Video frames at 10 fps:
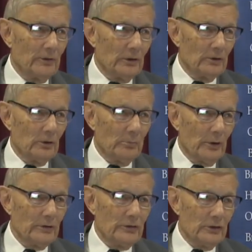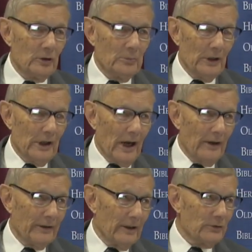for to a person to be
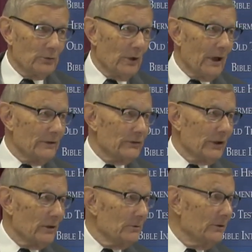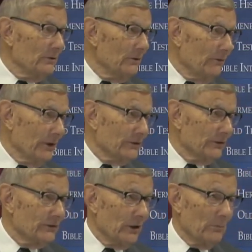down, that's why I say when you
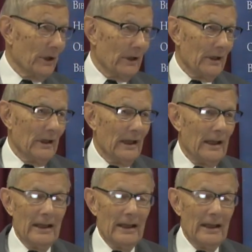visit somebody,